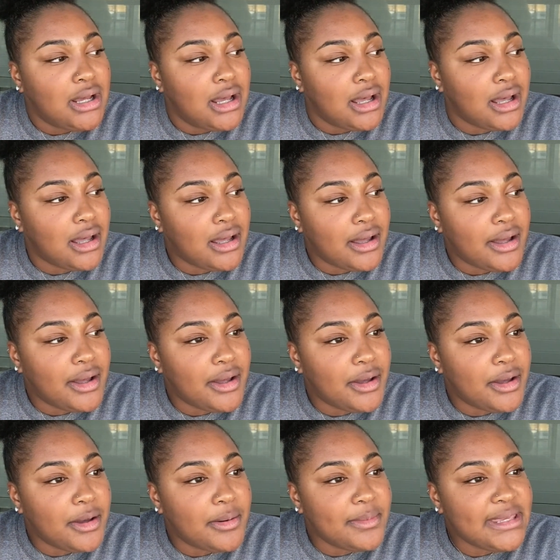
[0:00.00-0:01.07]

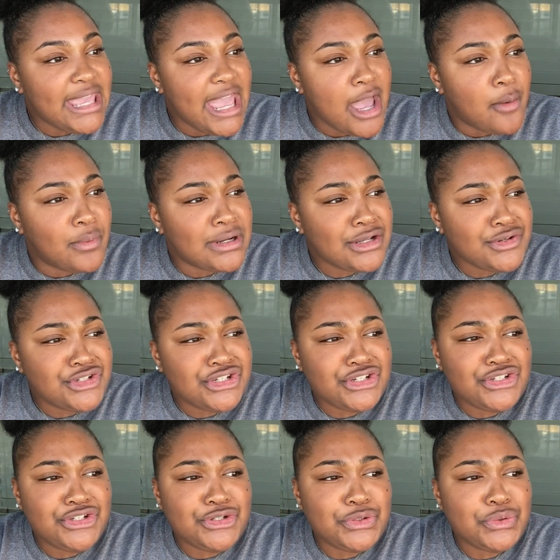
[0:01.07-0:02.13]
Yeah, what else should
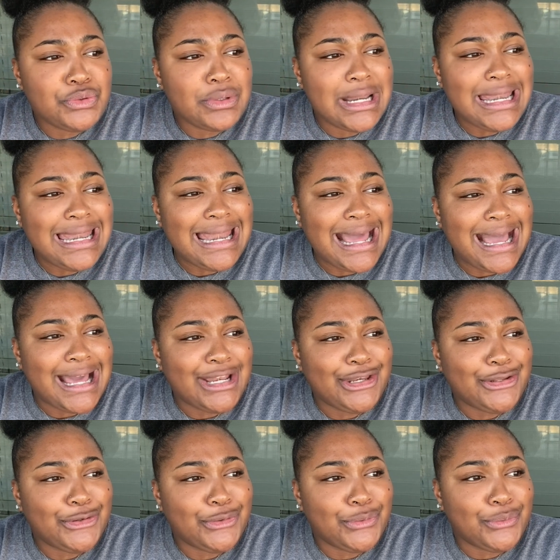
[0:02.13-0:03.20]
you not
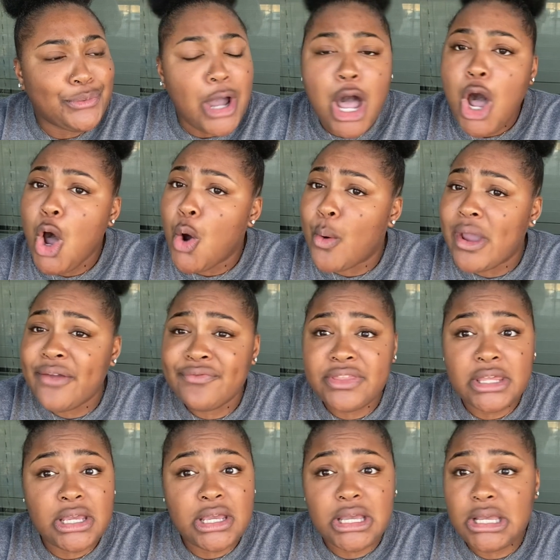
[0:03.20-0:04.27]
do? Oh, if
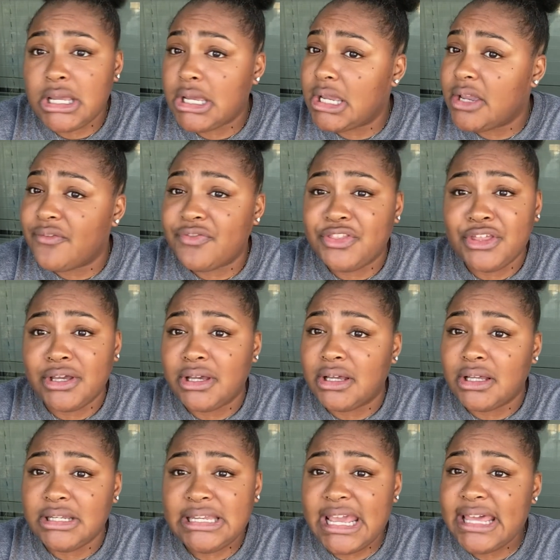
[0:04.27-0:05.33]
the
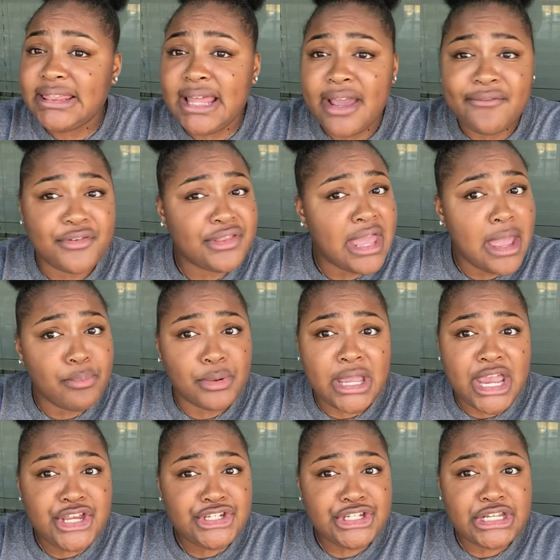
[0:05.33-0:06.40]
deadline for the
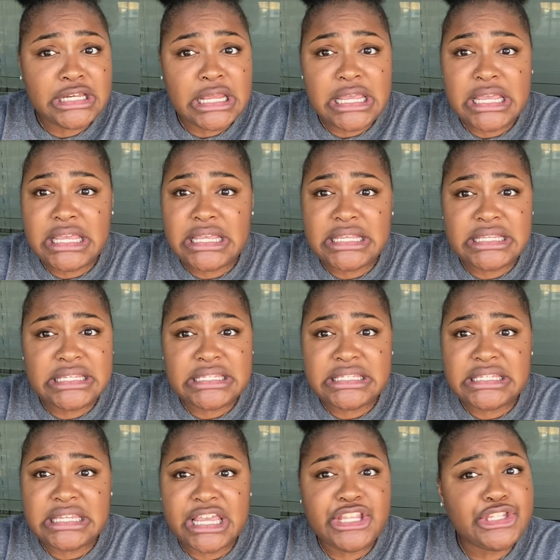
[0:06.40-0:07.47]
application is
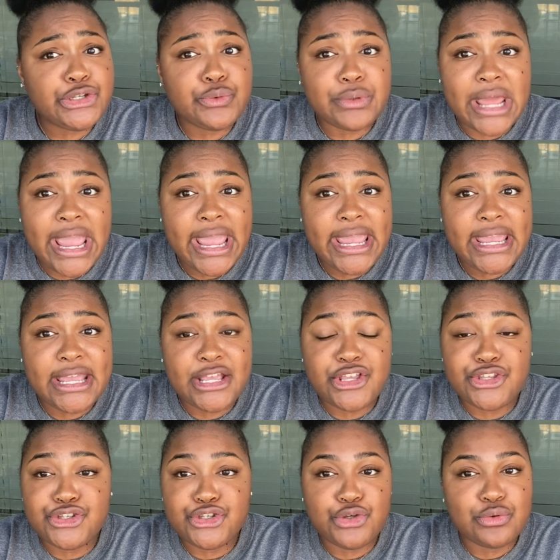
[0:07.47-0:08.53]
in 2
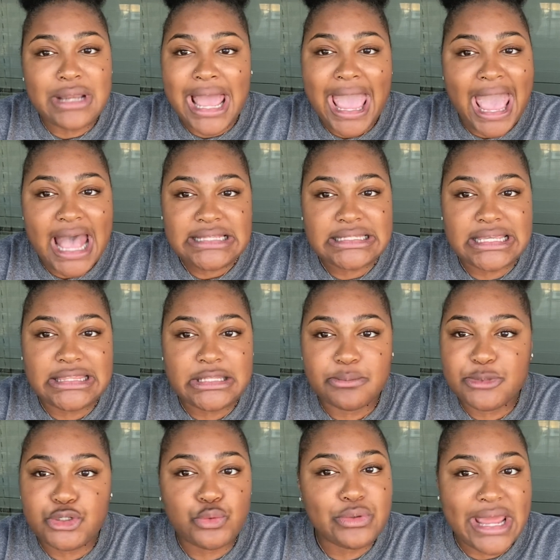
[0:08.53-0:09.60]
days, you're not asking them
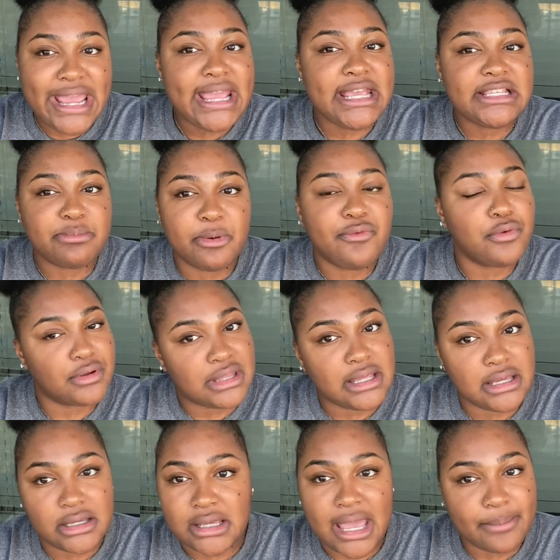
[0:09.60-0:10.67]
2 days before
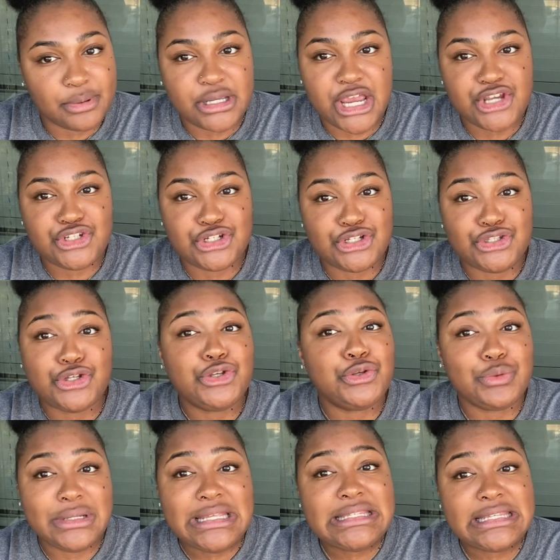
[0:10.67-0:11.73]
the application is due. You
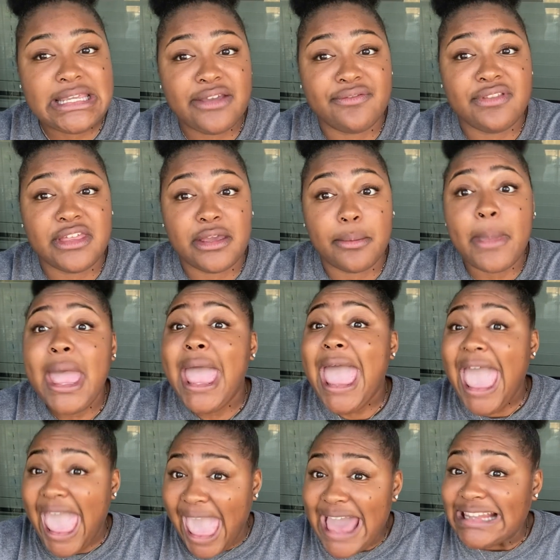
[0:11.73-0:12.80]
need to give them
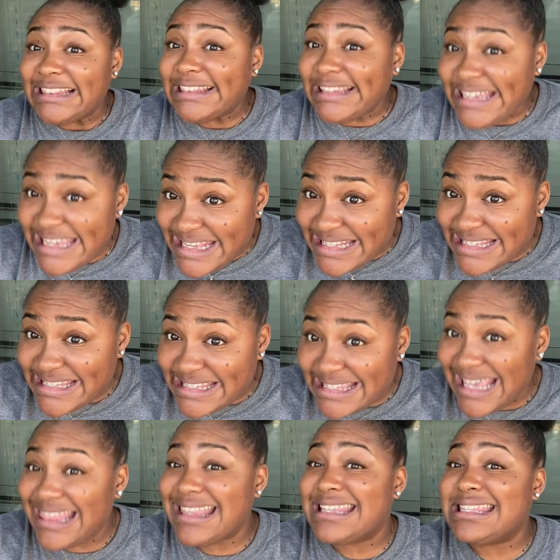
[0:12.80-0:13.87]
at least,
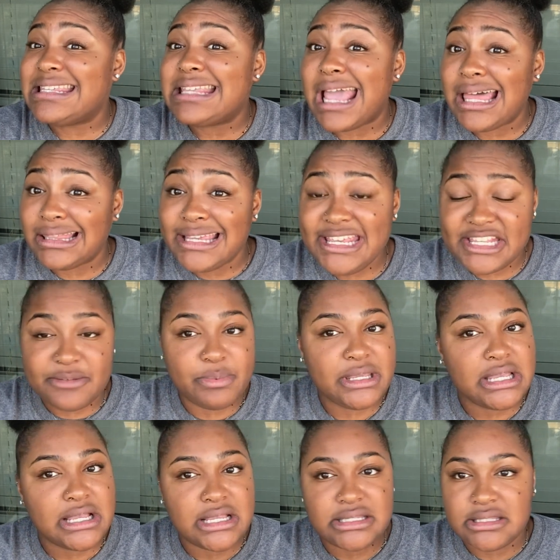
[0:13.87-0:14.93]
and this is at least
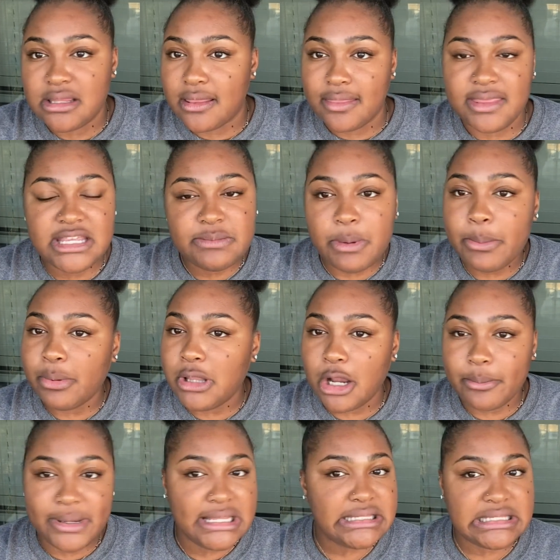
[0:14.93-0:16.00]
because these people are
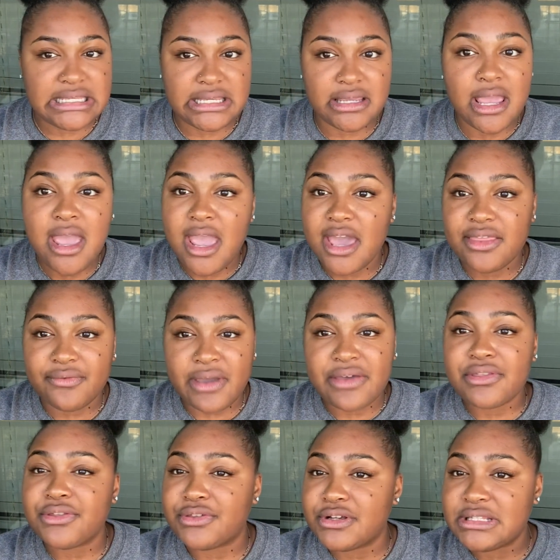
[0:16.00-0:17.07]
busy, and the fact
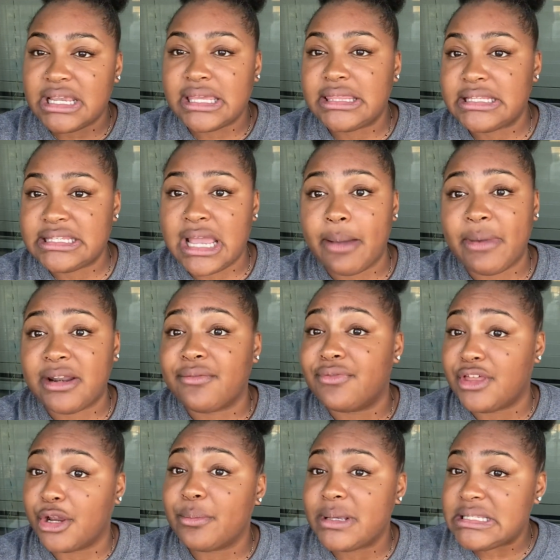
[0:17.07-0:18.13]
that they're taking the time out of
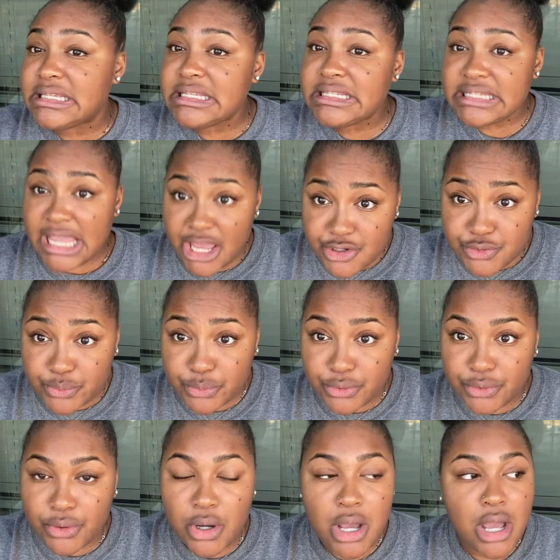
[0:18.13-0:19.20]
their busy
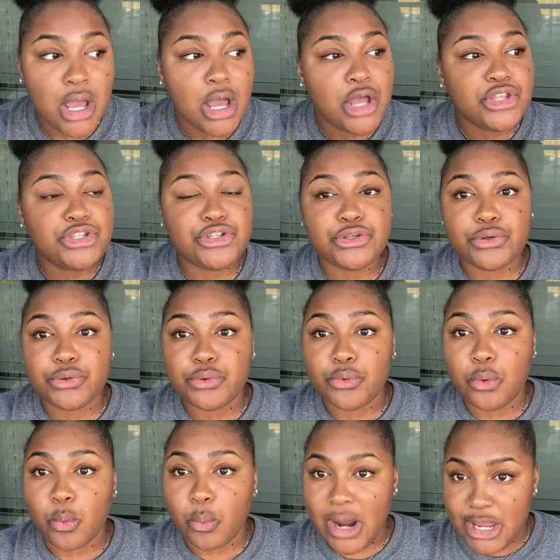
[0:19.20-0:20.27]
schedule to
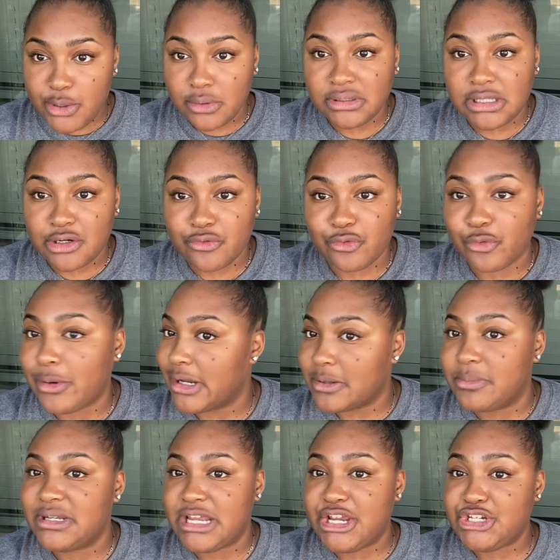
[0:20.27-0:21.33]
write you a letter of
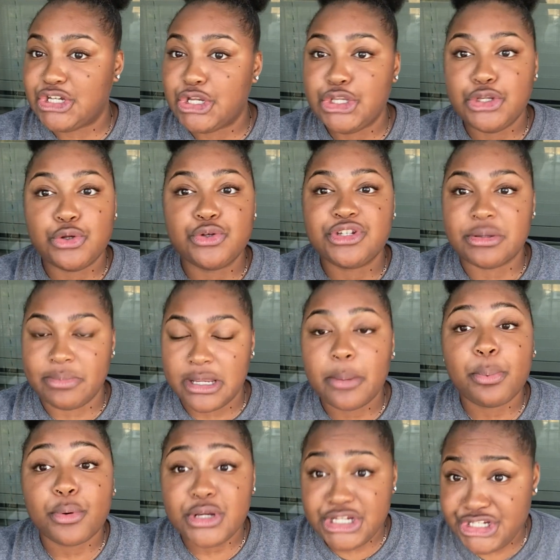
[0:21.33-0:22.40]
recommendation, you should be
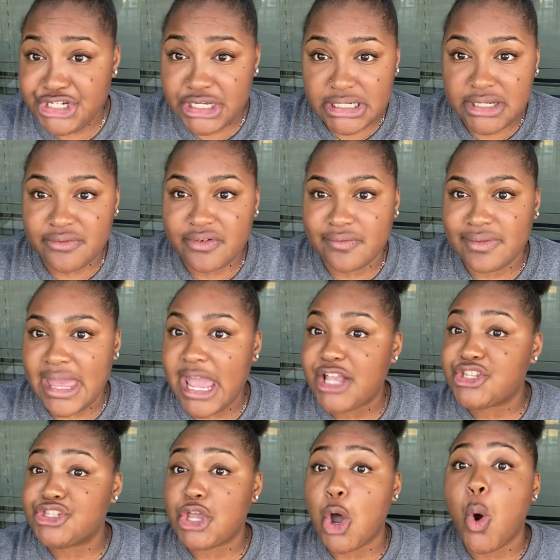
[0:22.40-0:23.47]
appreciative of that.
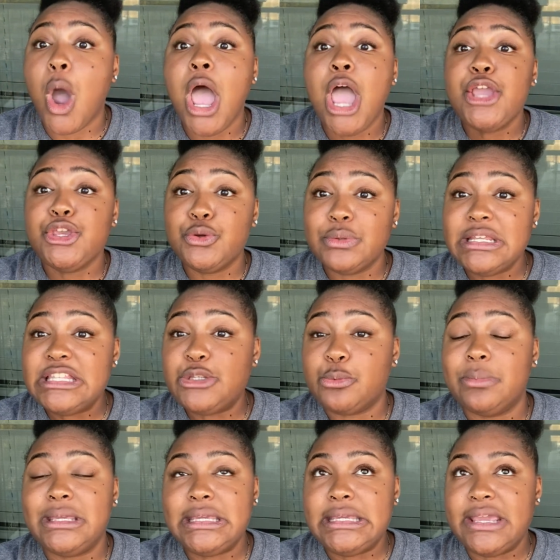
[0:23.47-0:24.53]
So you need to
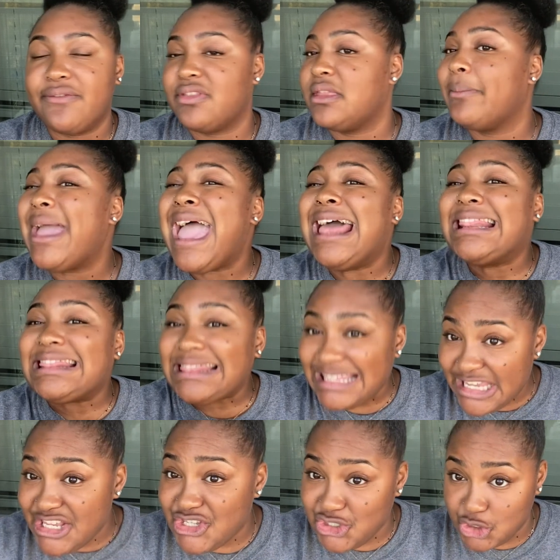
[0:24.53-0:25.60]
be giving them at
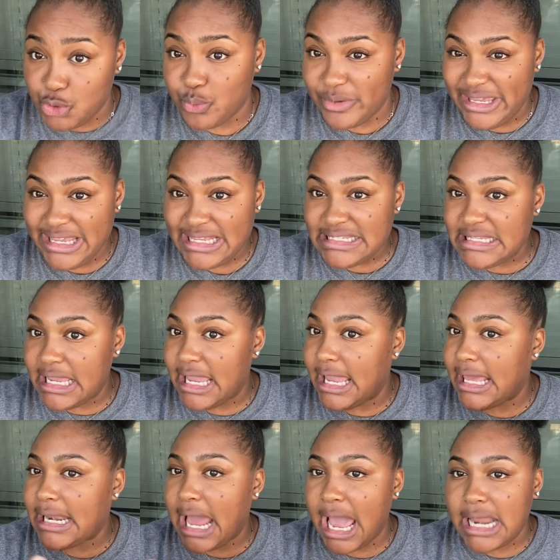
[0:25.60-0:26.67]
least 2 weeks,
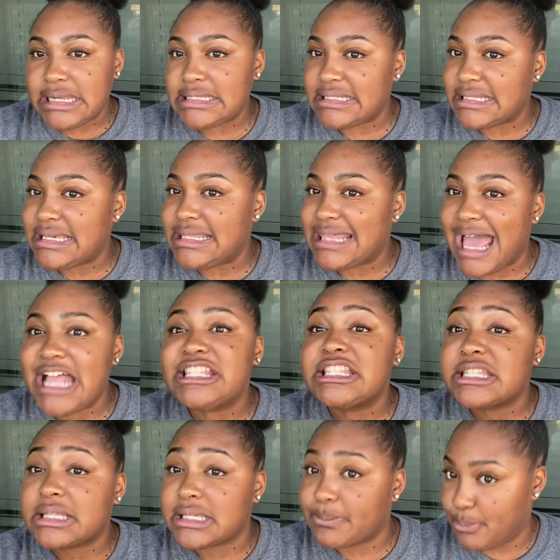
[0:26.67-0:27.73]
and honestly, that's
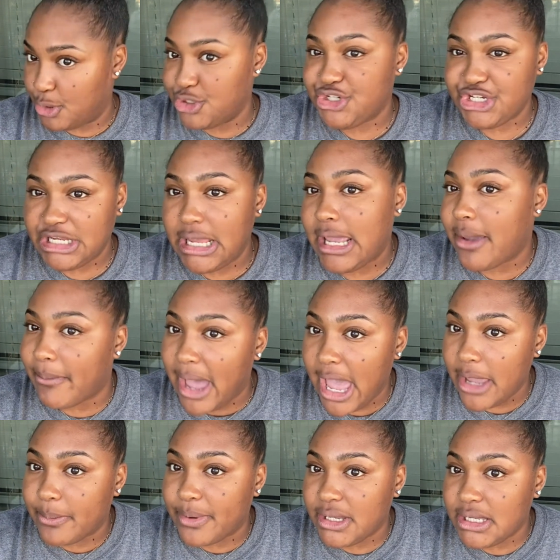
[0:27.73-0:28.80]
pushing it in my
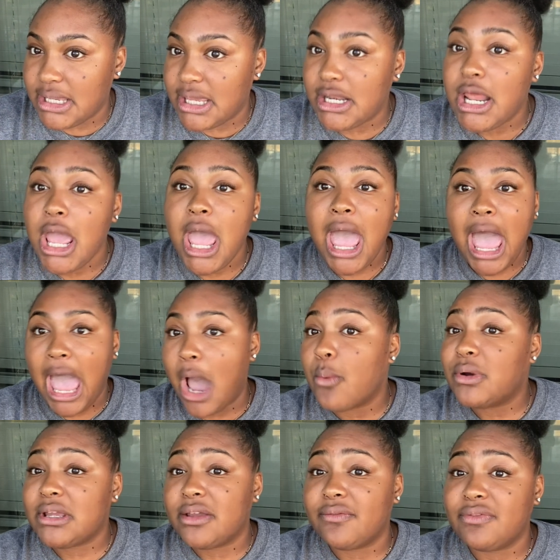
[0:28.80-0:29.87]
opinion. I would
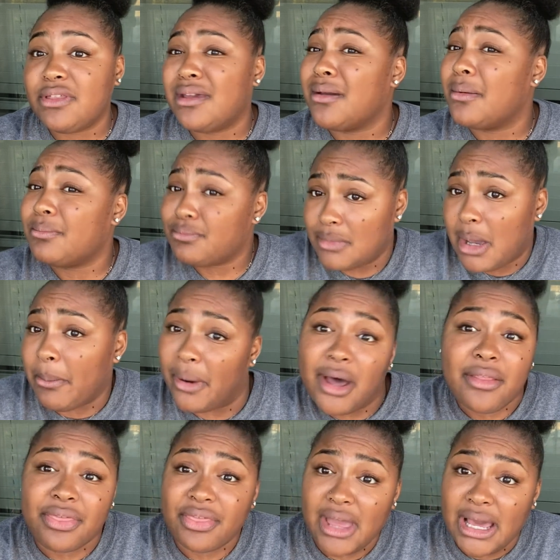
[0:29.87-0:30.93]
give them a
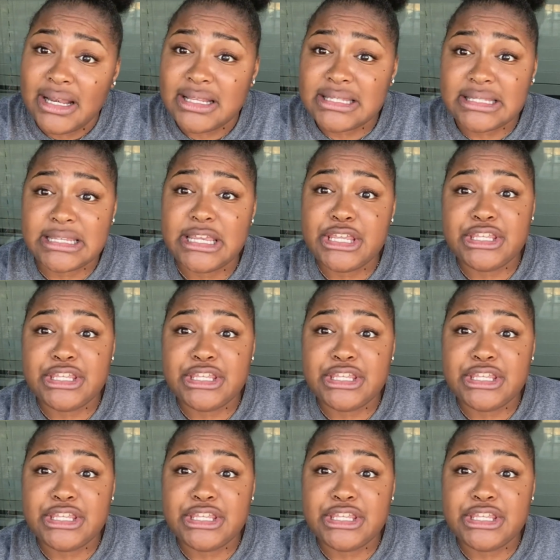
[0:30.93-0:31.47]
month, honestly.